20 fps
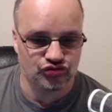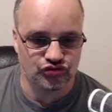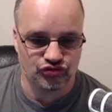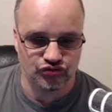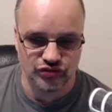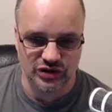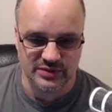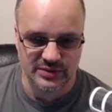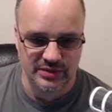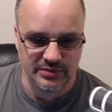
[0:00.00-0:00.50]

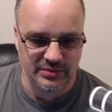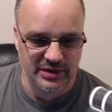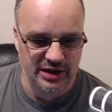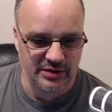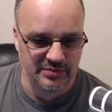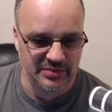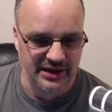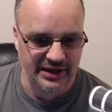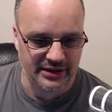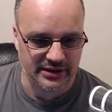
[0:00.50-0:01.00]
Where's my make
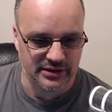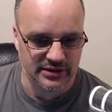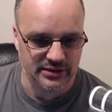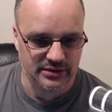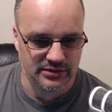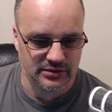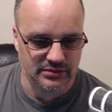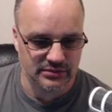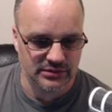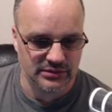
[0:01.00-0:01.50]
blank?
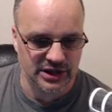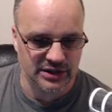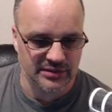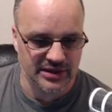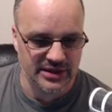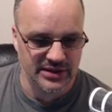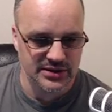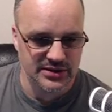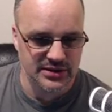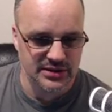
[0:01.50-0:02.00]
Make
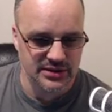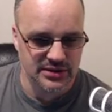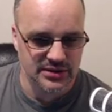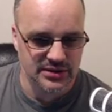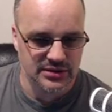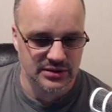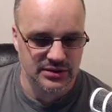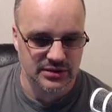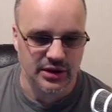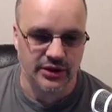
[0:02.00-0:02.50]
maze?
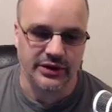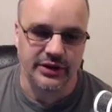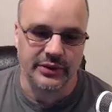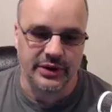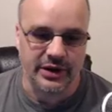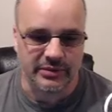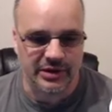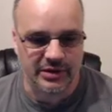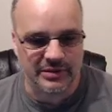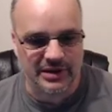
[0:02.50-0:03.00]
Oh, here we go,
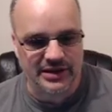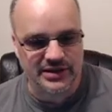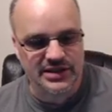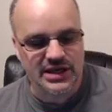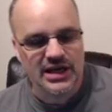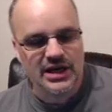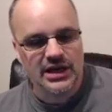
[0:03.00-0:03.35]
make maze.